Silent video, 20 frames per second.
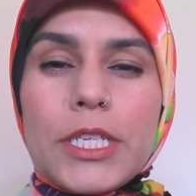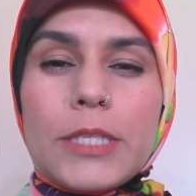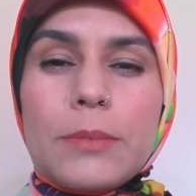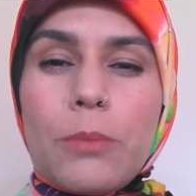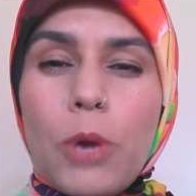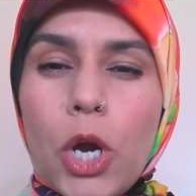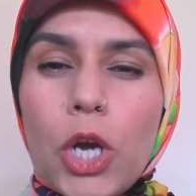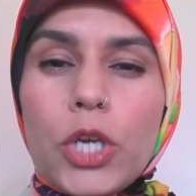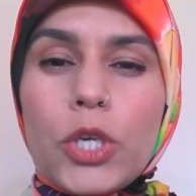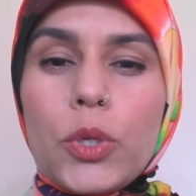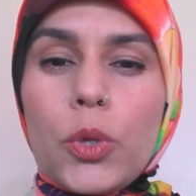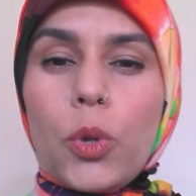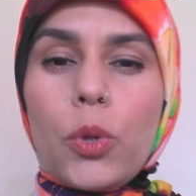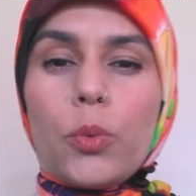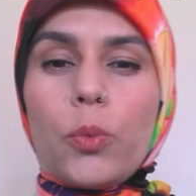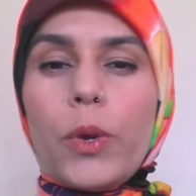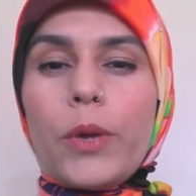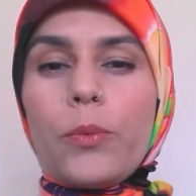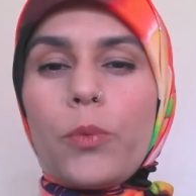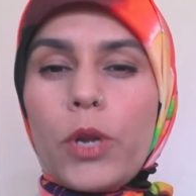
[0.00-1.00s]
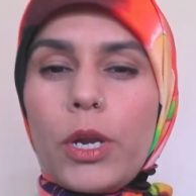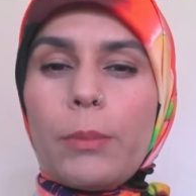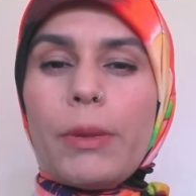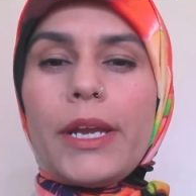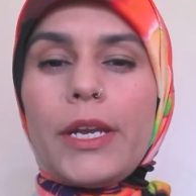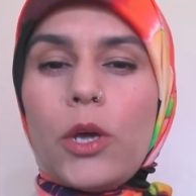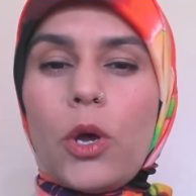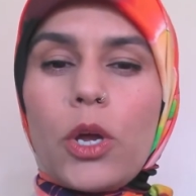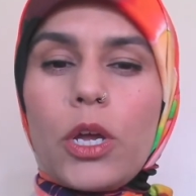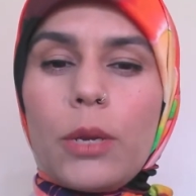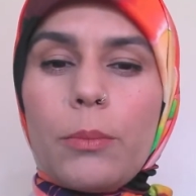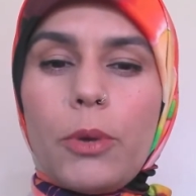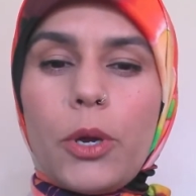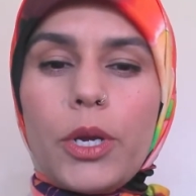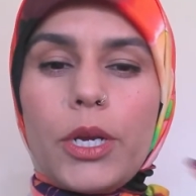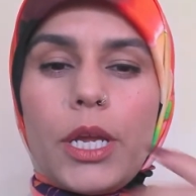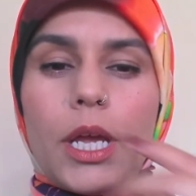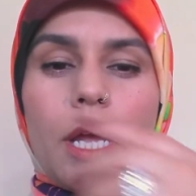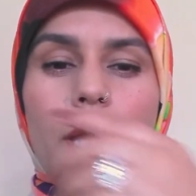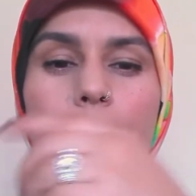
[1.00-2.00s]
SMART goal? What am I talking
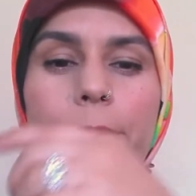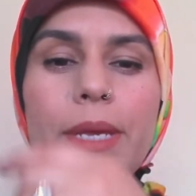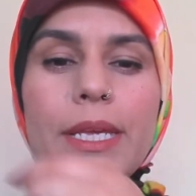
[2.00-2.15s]
about?